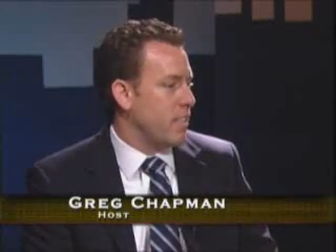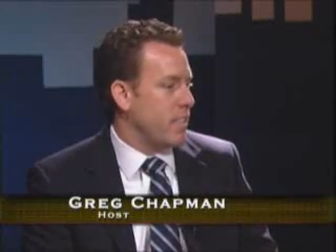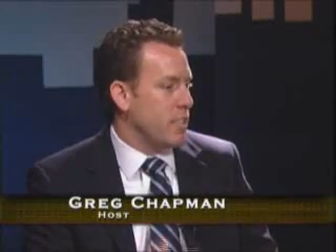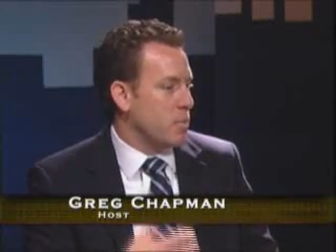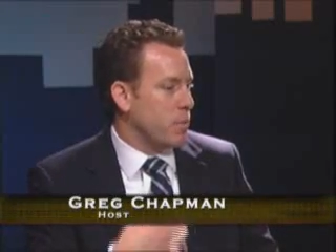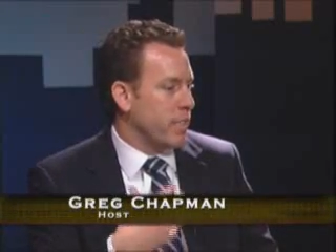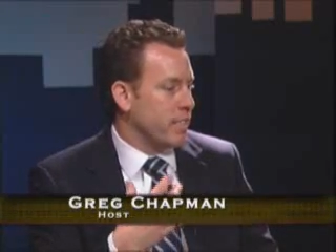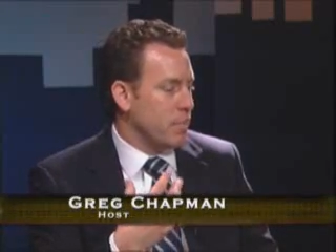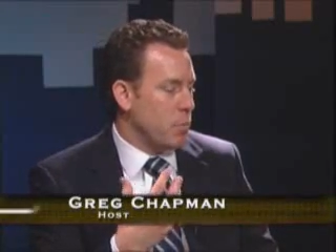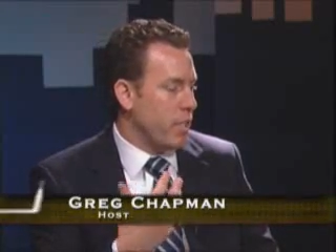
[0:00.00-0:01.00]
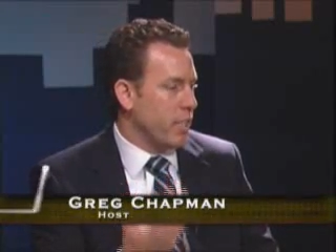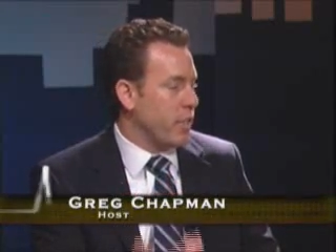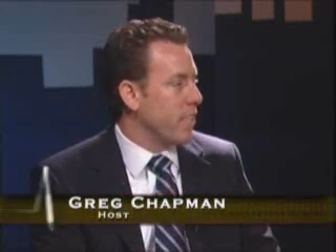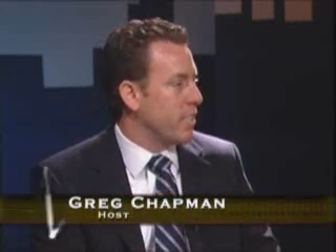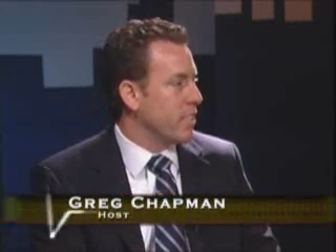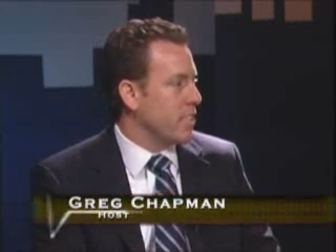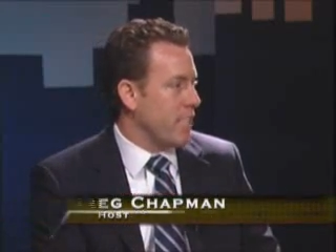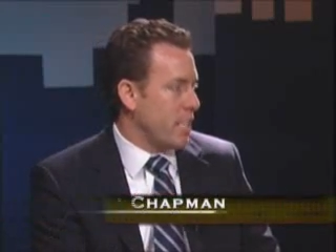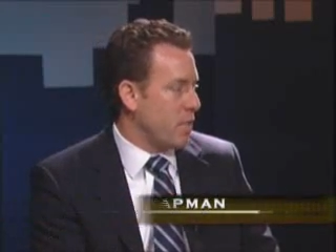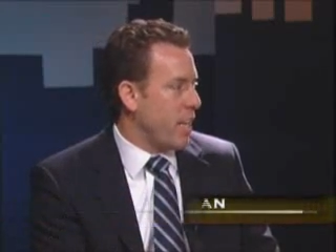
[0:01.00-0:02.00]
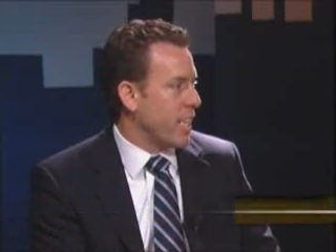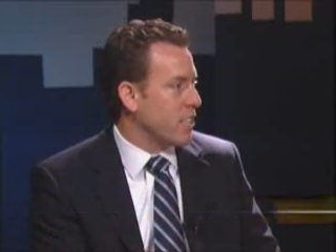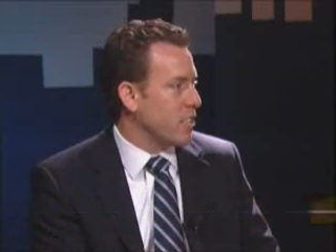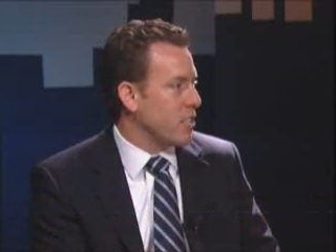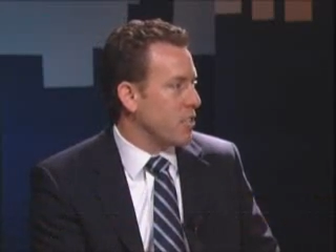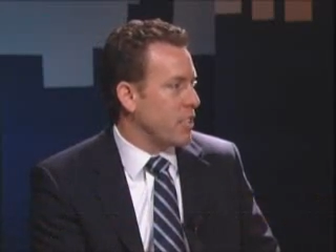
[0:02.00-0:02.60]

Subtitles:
And it's brought a great deal of satisfaction to you.